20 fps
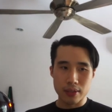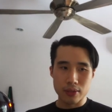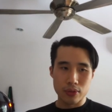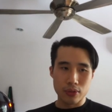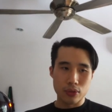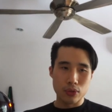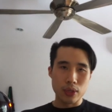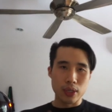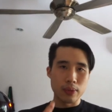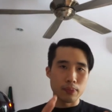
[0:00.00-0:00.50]

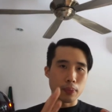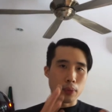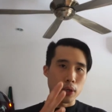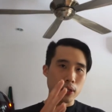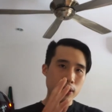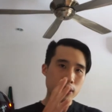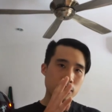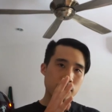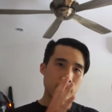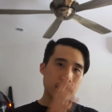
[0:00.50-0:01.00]
So I
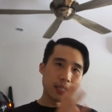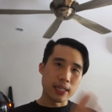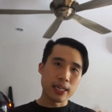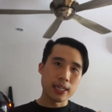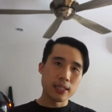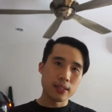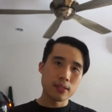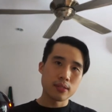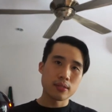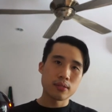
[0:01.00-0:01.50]
polish the
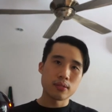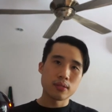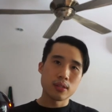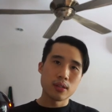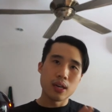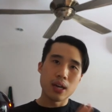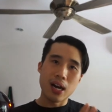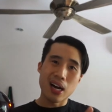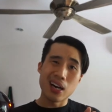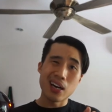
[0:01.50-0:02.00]
guy's
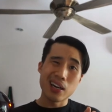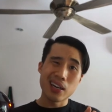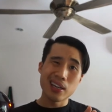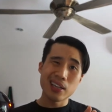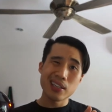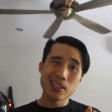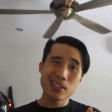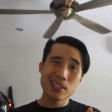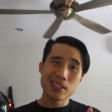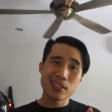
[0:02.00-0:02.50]

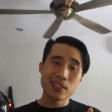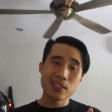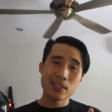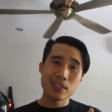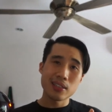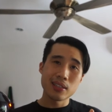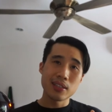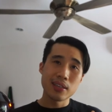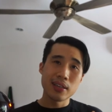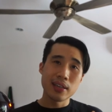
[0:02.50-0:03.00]
eyes,